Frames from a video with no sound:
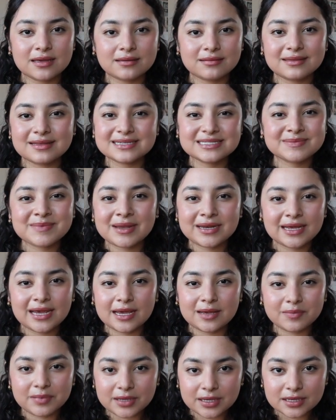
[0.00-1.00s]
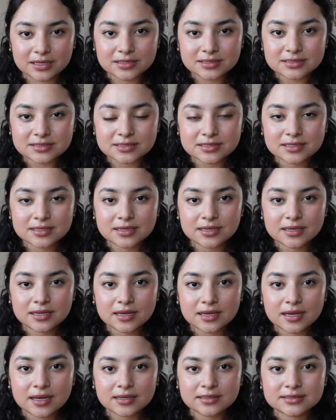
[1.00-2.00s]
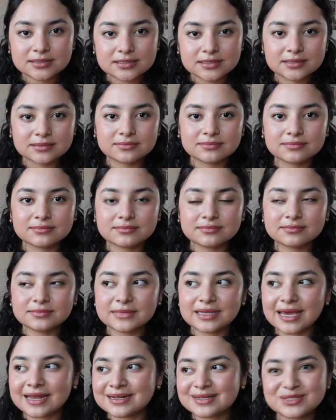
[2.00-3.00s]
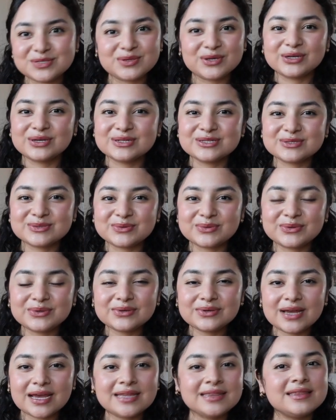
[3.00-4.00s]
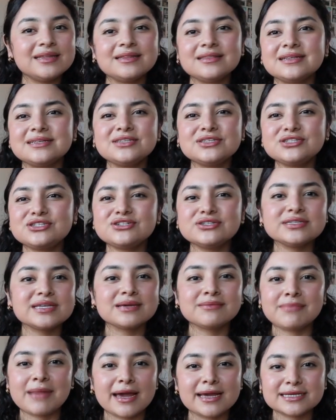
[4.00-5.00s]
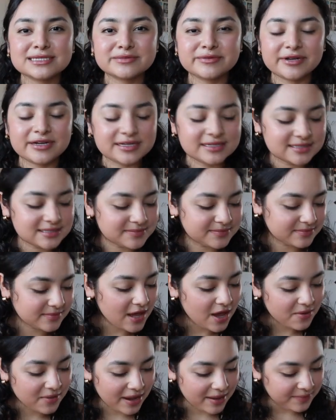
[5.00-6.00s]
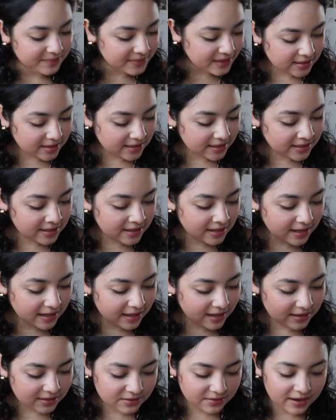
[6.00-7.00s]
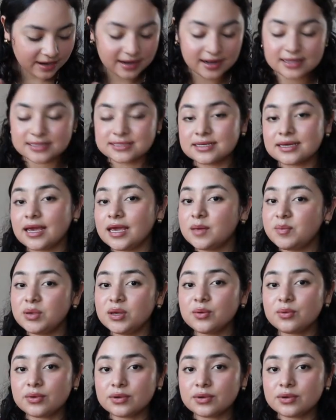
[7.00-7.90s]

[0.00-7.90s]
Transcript: this many APs to get into a good school. And then this is just like my experience. Okay, in 8th grade I took AP